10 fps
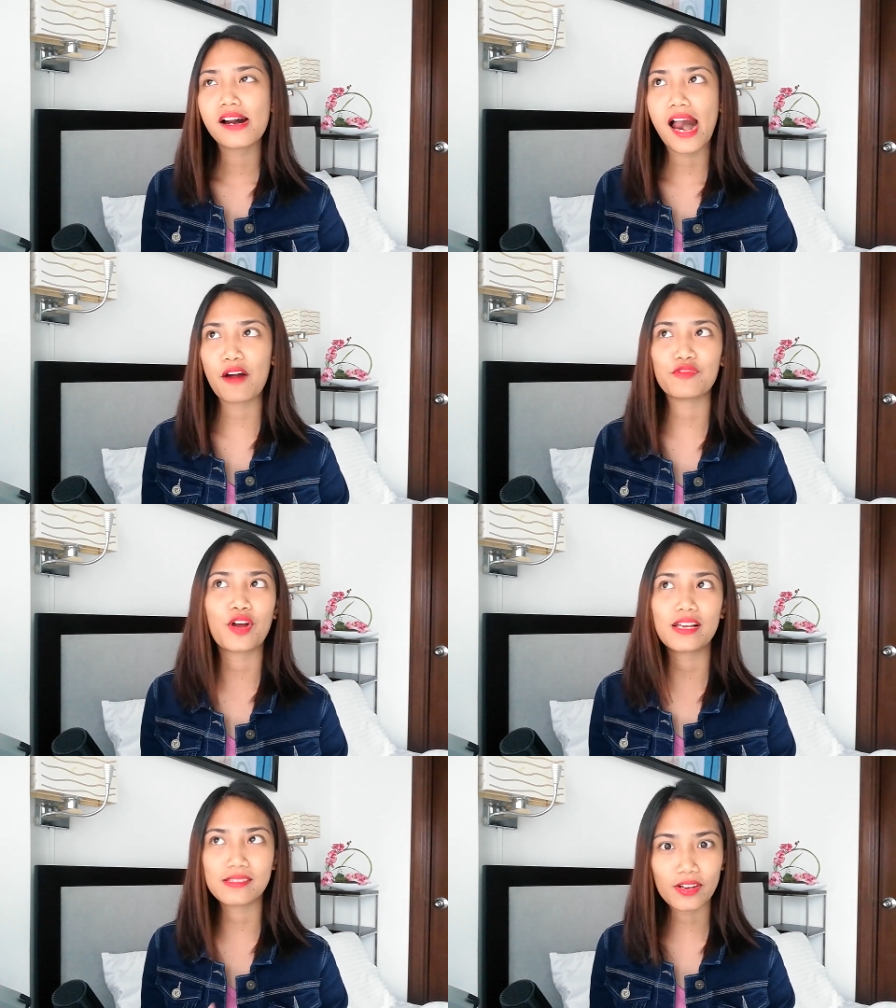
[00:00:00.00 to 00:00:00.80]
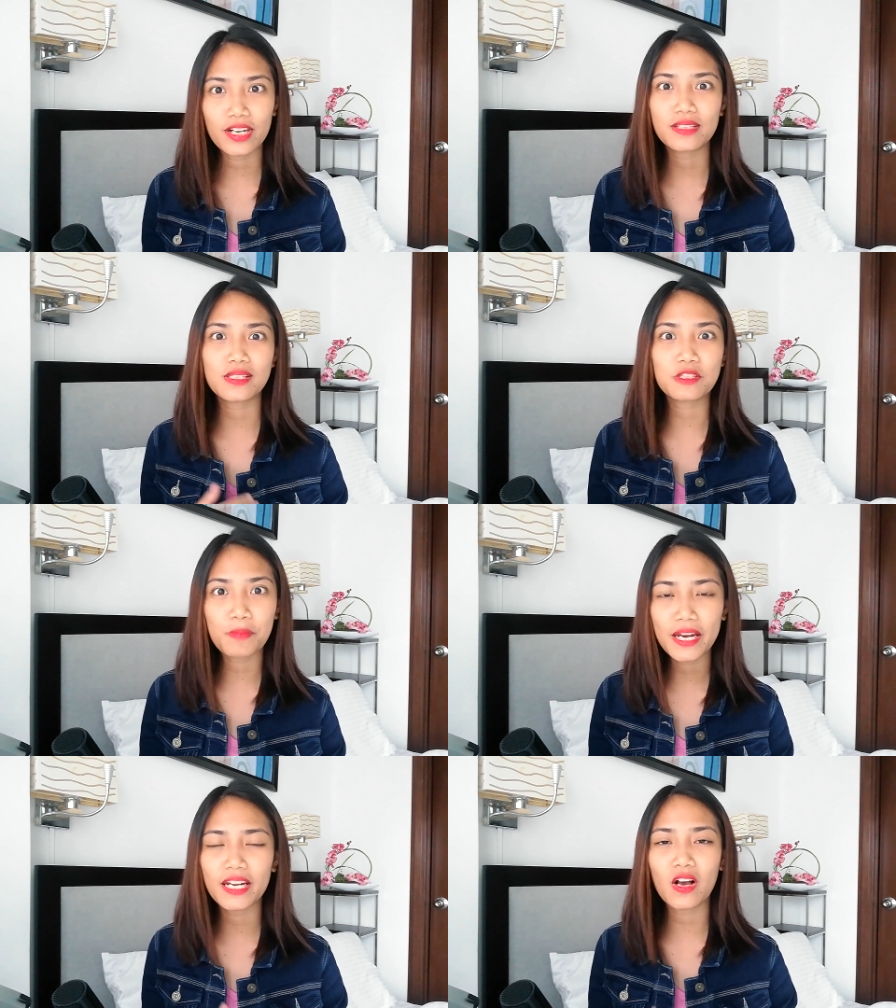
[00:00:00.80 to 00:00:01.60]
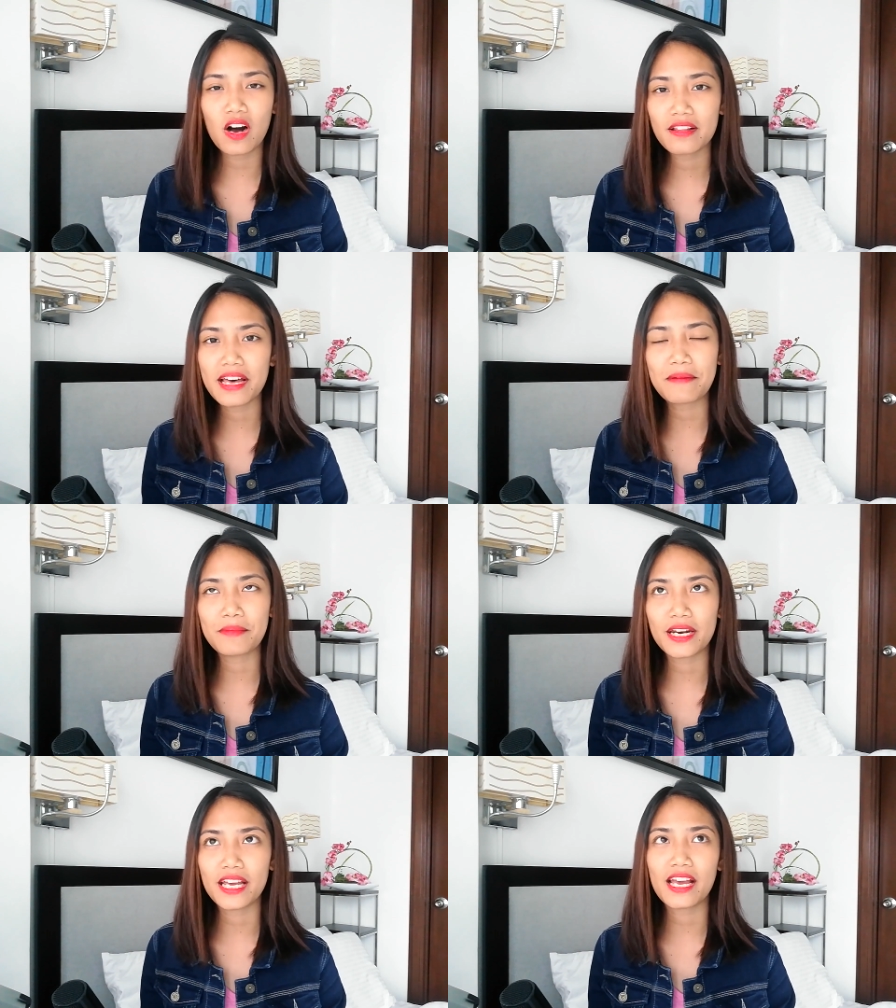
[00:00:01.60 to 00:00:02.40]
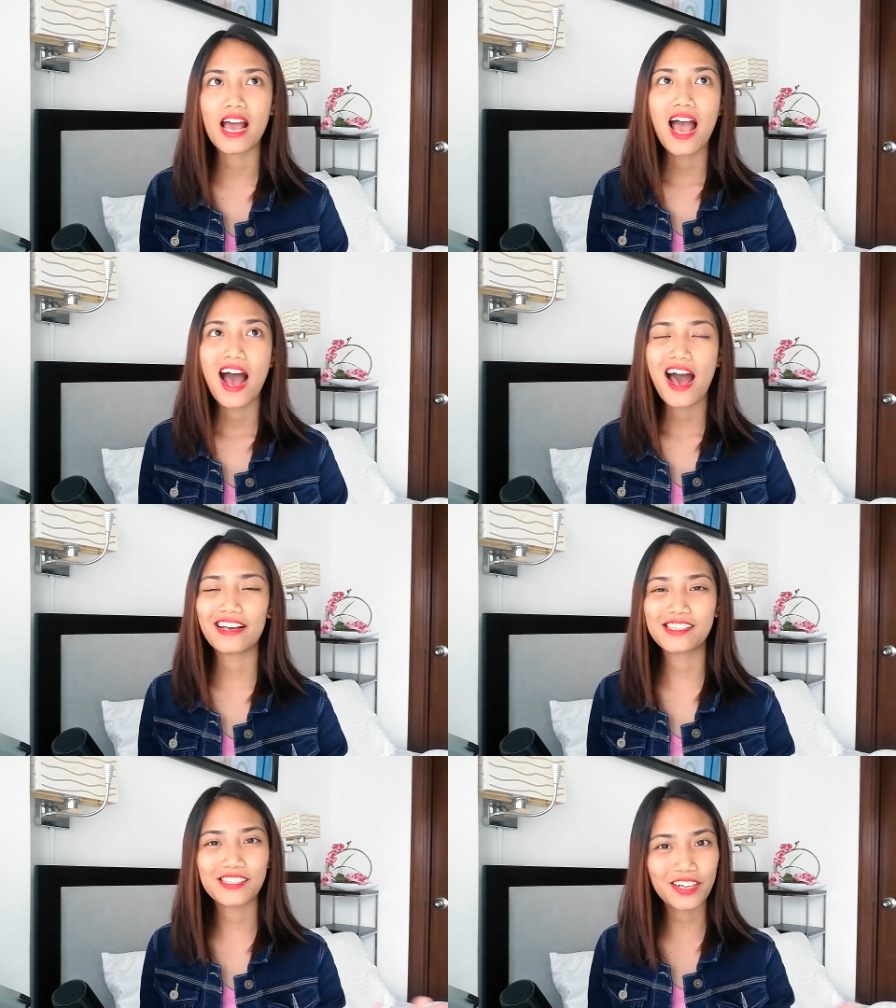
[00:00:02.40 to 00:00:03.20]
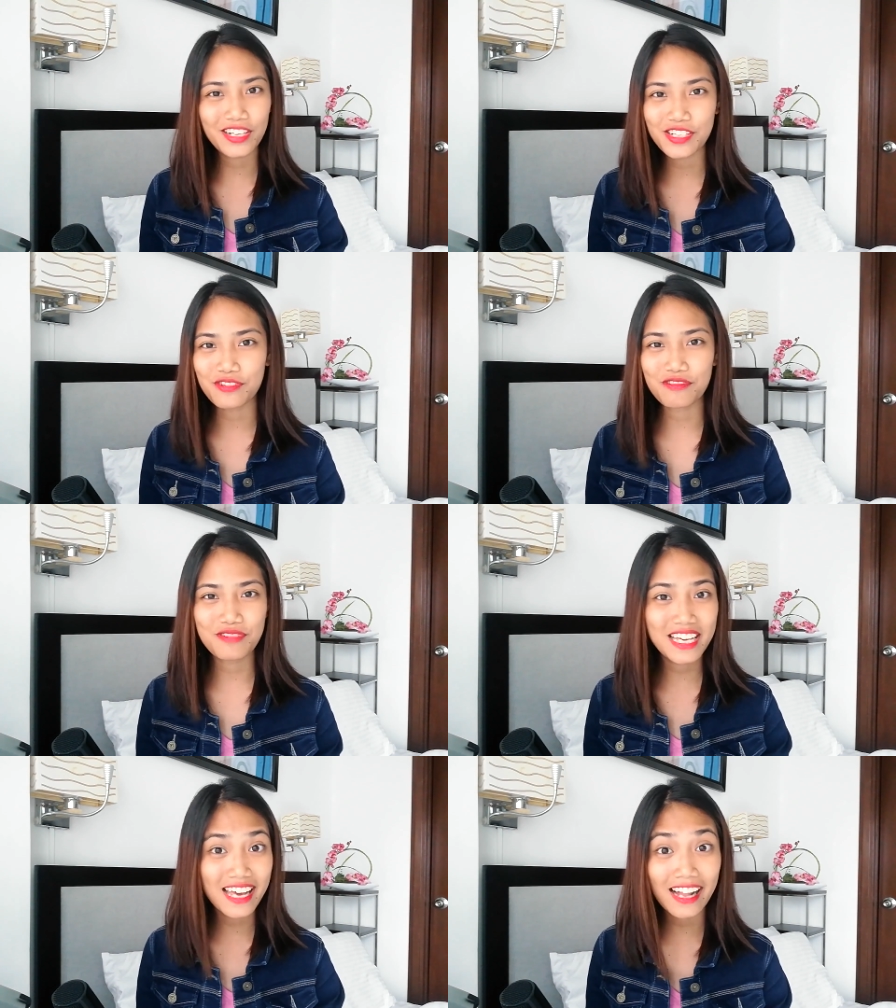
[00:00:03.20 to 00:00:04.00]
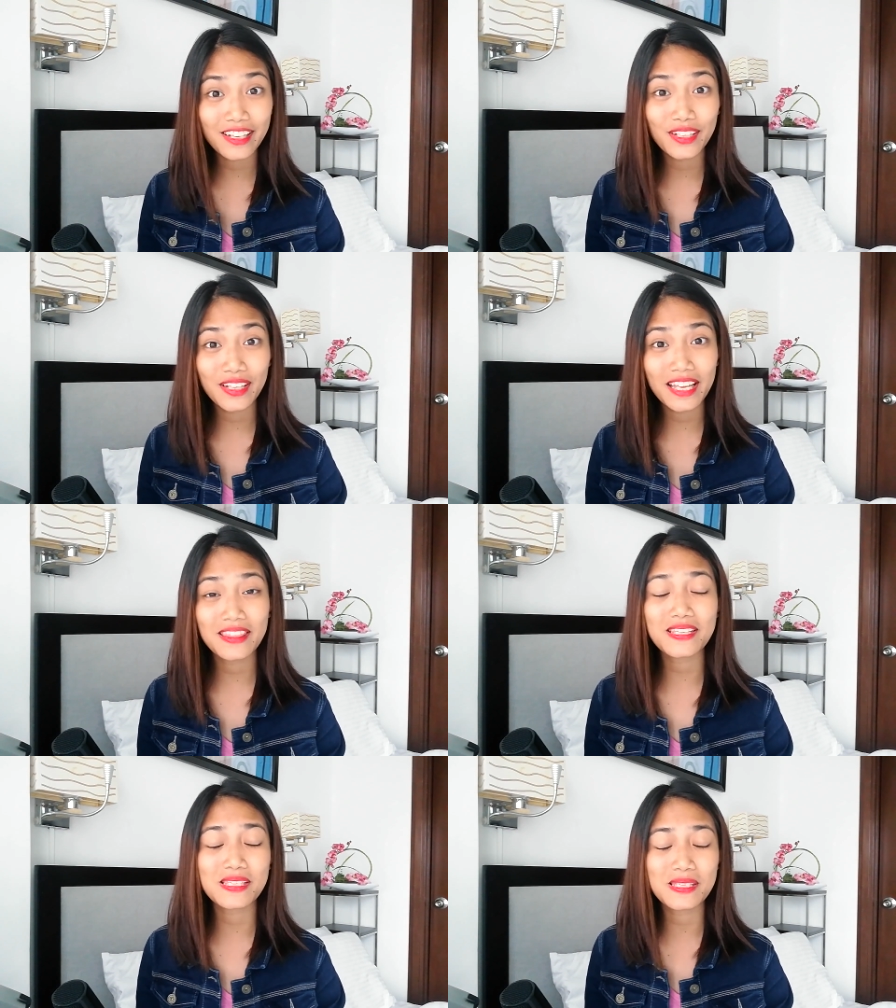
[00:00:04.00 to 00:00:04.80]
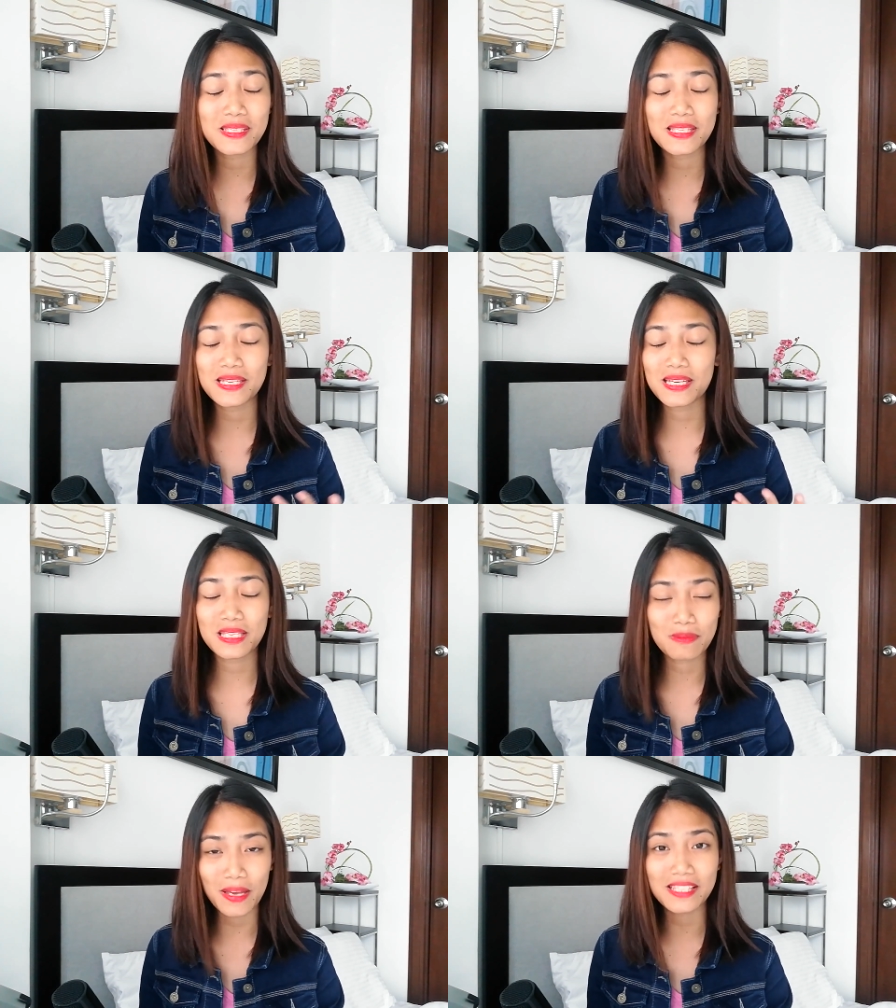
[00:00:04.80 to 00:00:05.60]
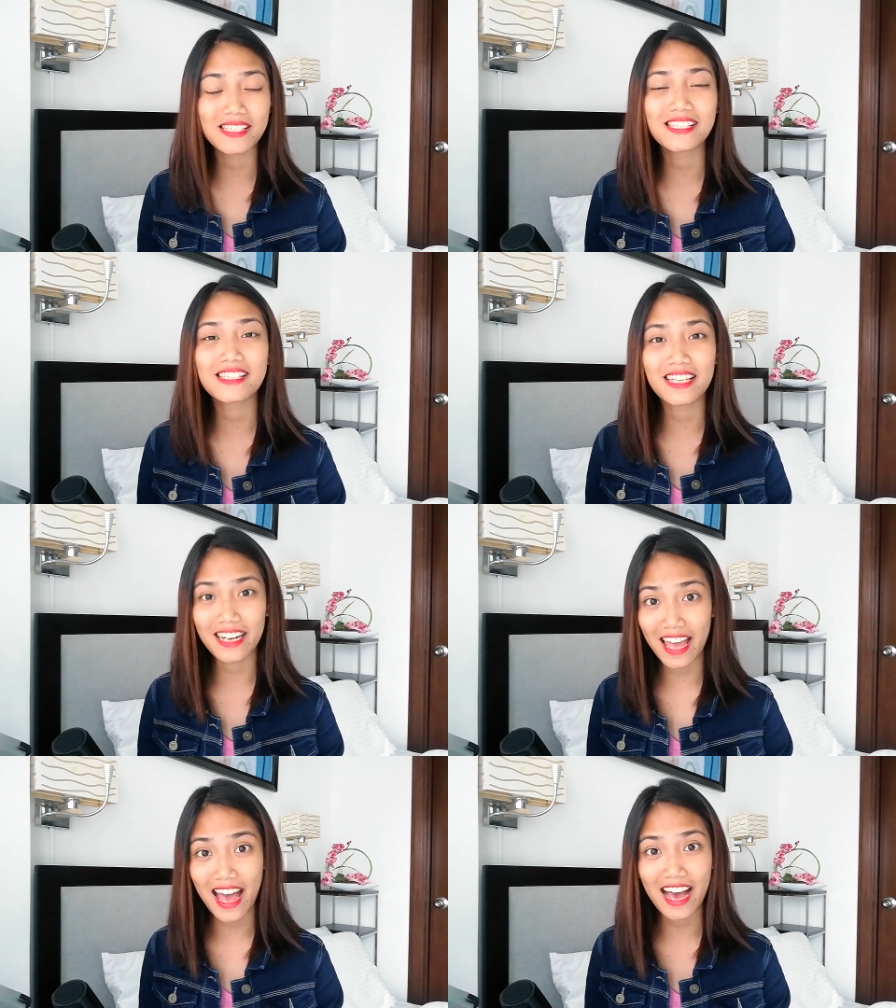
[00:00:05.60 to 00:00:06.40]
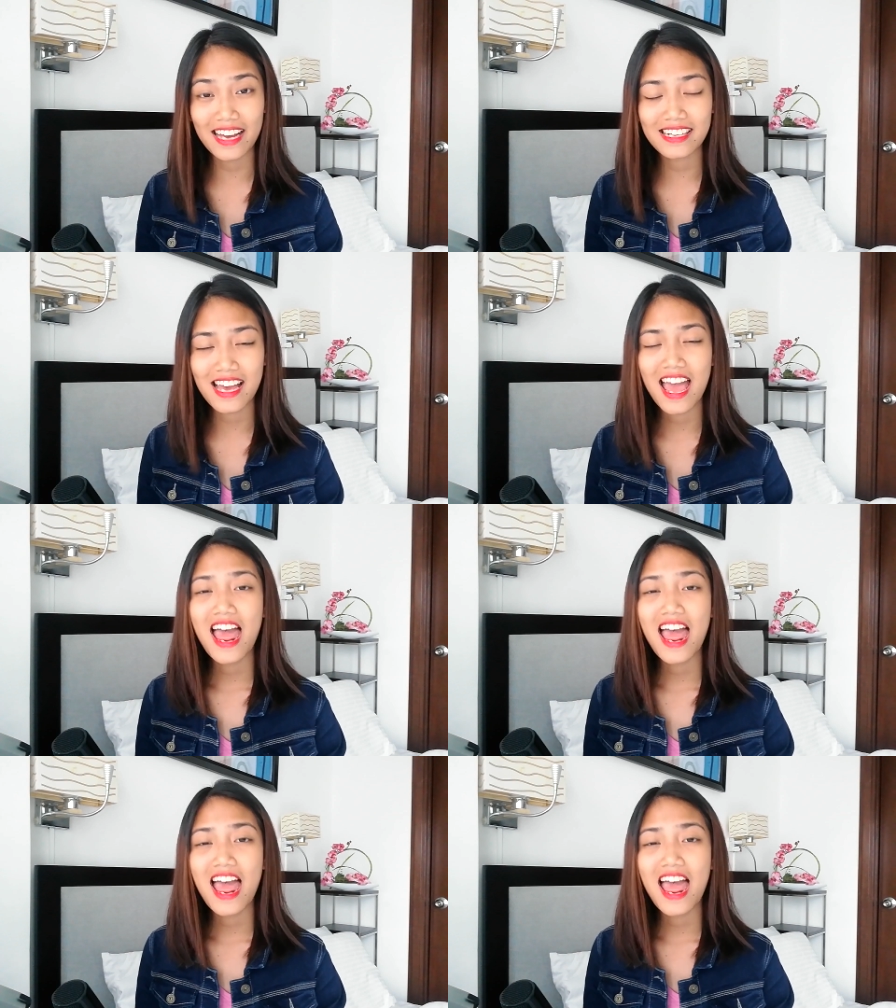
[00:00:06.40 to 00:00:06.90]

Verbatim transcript: after I started spending all that money, I started to recalculate the expenses that I had,